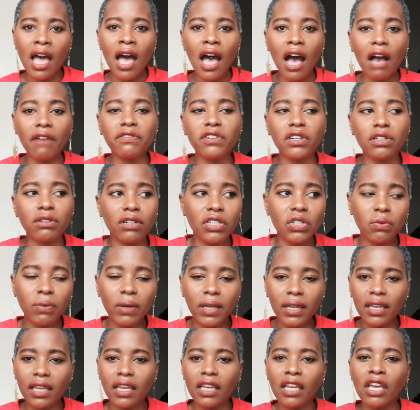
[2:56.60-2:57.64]
after
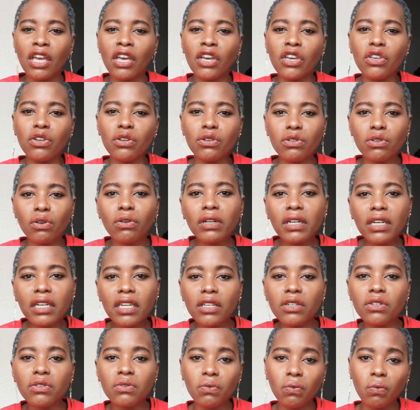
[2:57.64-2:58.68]
graduating. You don't
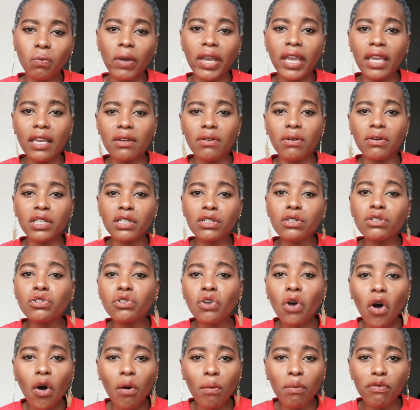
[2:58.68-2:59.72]
need to wait on a
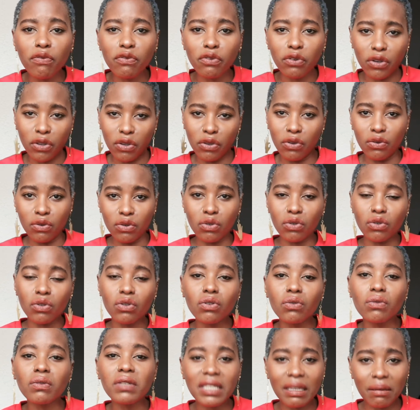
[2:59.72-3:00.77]
job for you to
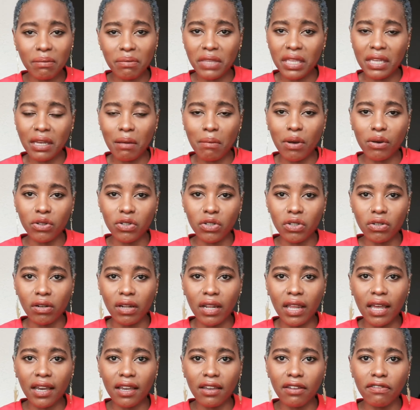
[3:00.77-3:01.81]
do something about your
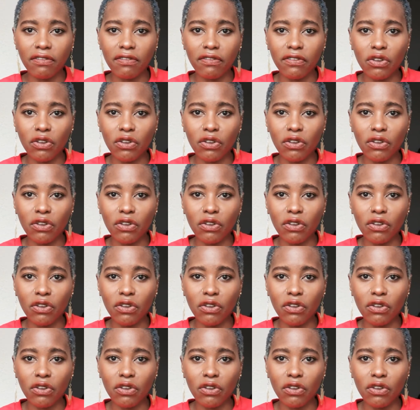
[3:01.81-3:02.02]
life,